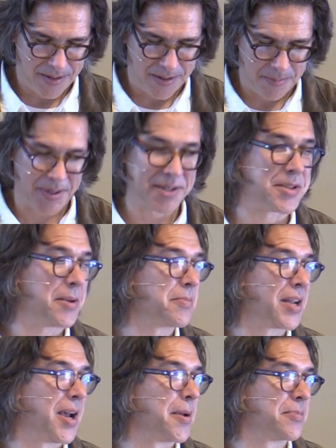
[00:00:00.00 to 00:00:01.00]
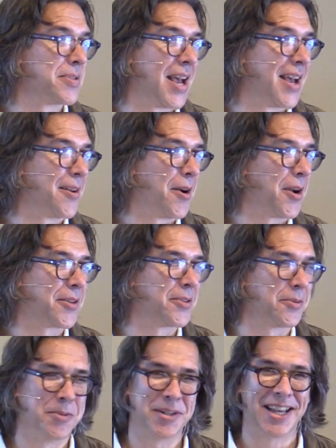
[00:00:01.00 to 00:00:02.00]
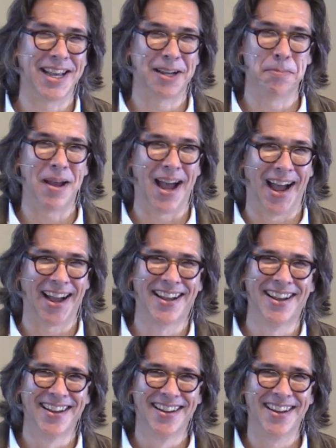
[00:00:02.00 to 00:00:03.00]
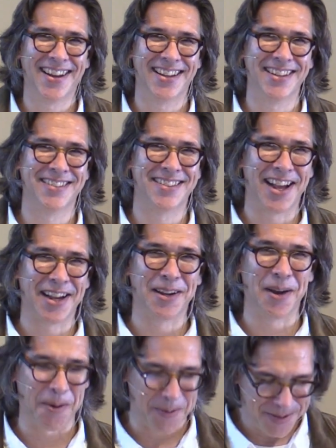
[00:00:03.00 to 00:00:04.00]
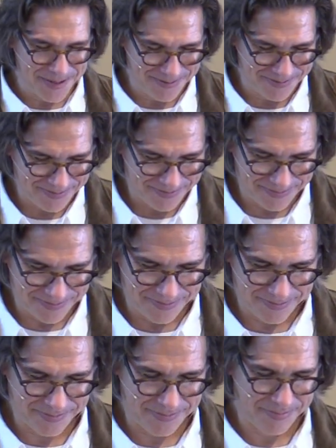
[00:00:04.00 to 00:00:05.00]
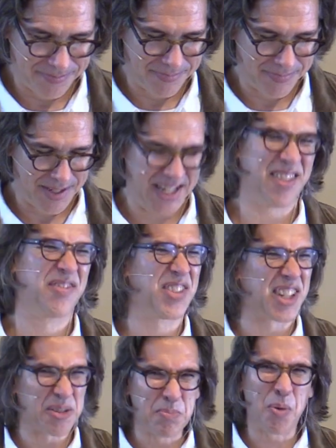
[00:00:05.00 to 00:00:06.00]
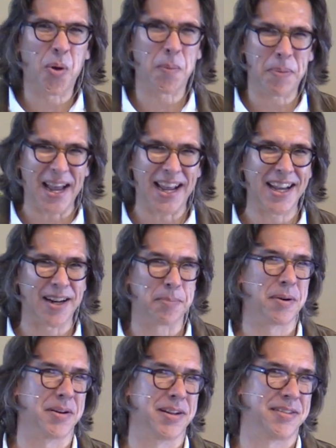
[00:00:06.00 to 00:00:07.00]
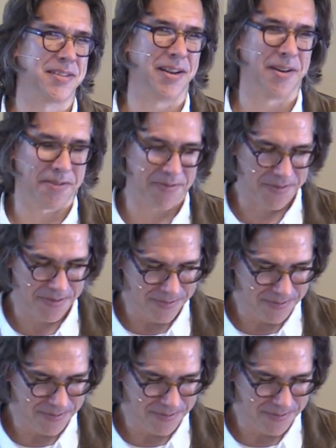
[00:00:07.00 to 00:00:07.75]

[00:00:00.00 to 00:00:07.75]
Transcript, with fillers: But sometimes that oxen would kick back against that goad and inflict more pain upon itself.